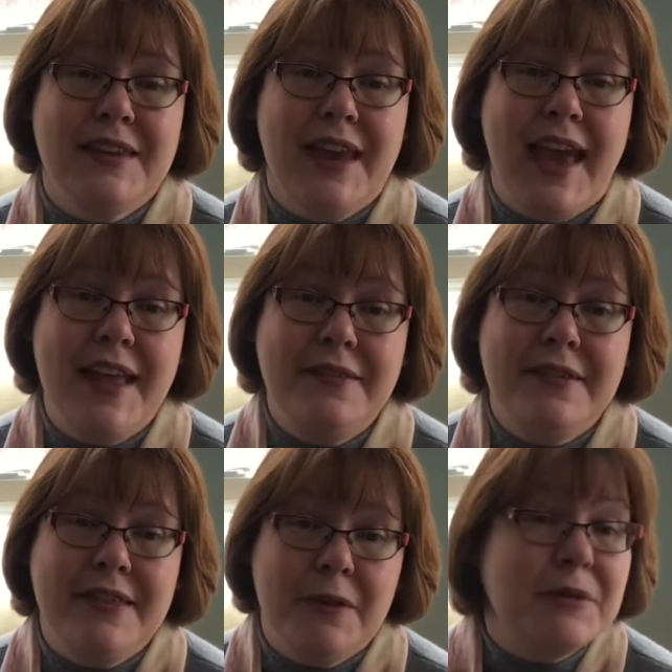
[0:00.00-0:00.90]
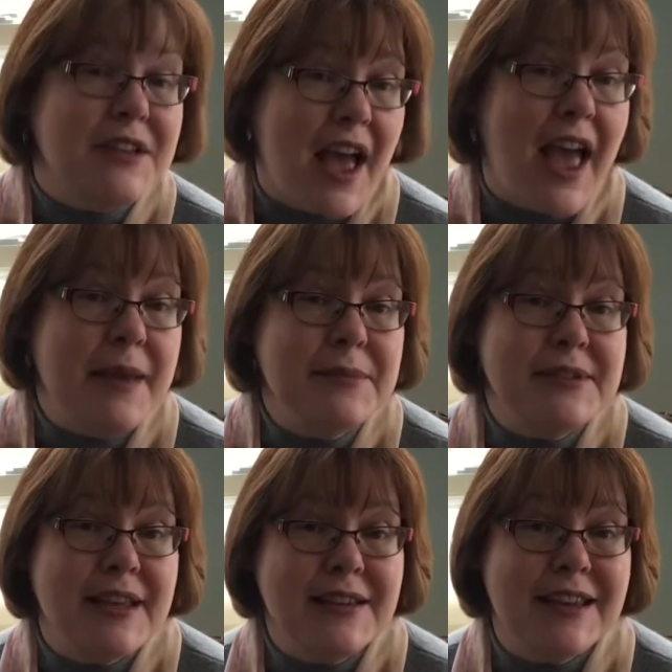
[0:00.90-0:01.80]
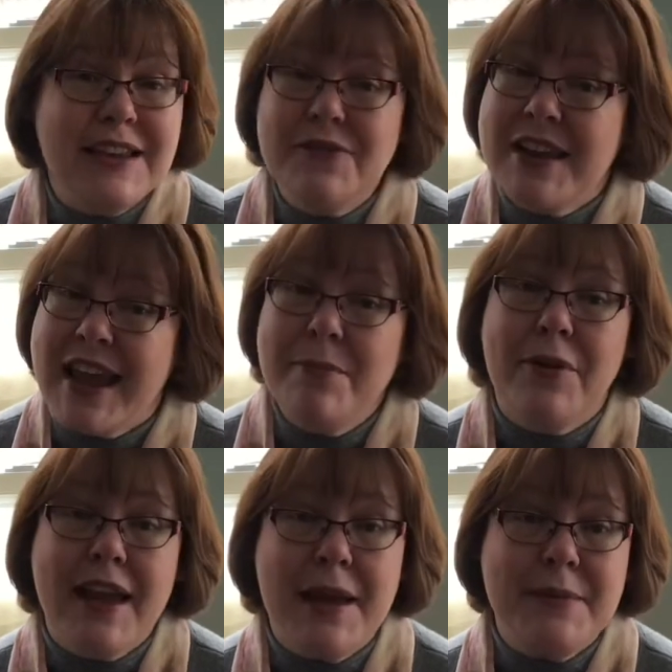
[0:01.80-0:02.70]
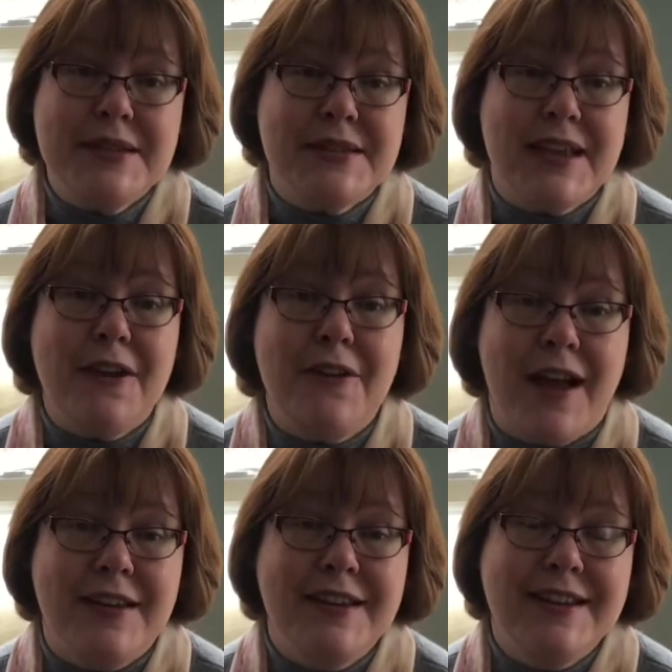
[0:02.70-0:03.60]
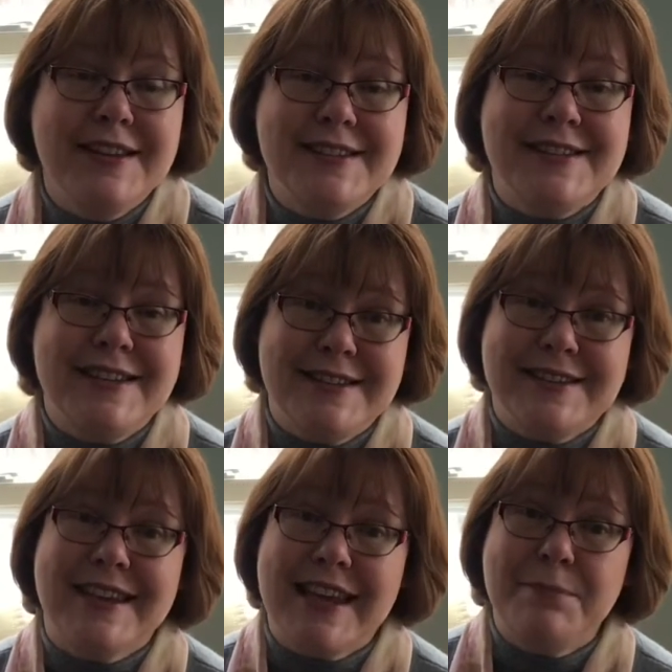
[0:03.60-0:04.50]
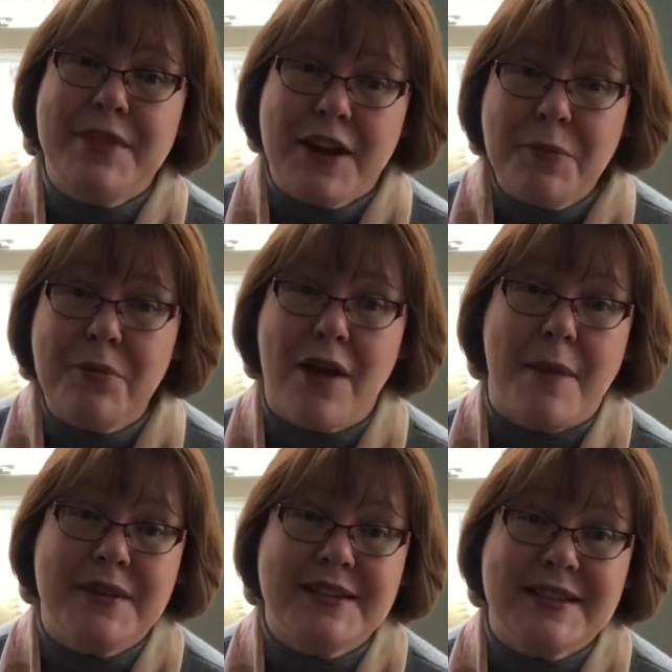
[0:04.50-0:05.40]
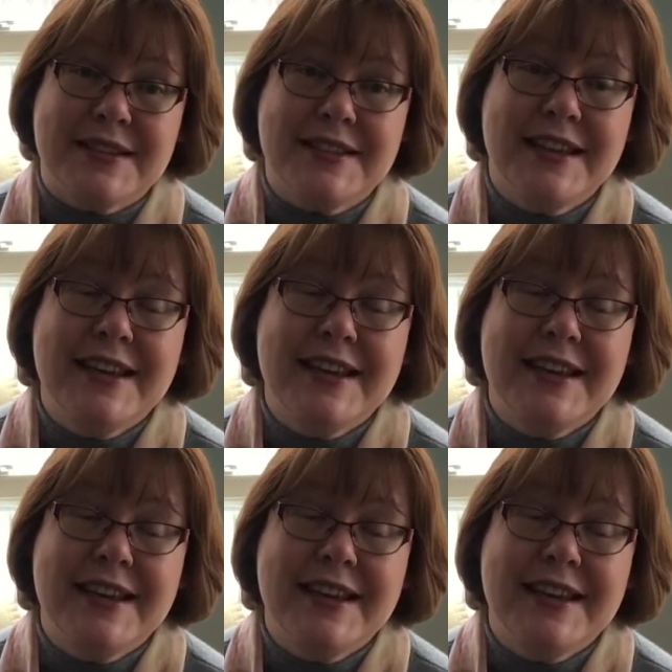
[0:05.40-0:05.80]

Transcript: And there were times that even Abraham and Sarah didn't keep their promises.